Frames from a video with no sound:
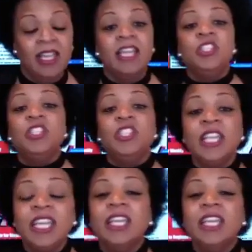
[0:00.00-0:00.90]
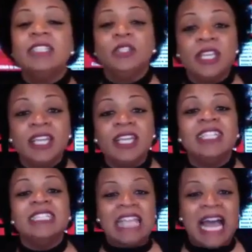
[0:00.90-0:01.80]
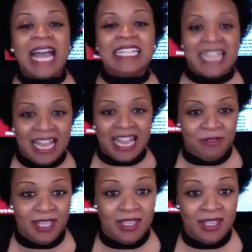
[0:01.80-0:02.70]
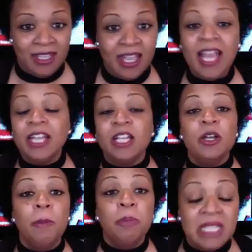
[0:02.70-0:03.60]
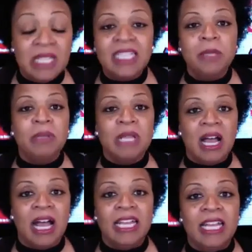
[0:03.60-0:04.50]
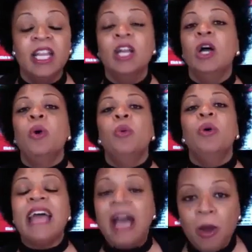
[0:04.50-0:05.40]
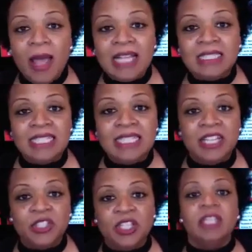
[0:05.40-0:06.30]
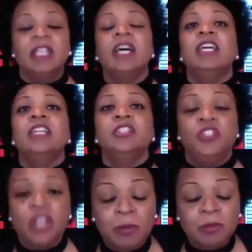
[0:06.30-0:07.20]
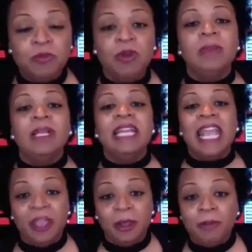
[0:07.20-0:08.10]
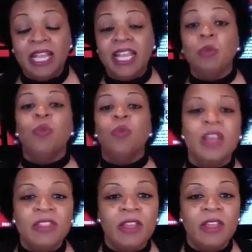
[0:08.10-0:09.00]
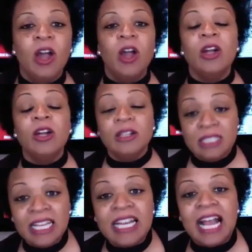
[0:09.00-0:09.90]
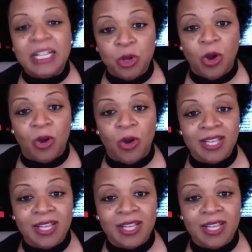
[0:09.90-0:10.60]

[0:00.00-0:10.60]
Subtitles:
She did skydiving completely blind, without hesitation, jumped from an airplane with her seeing eye dog.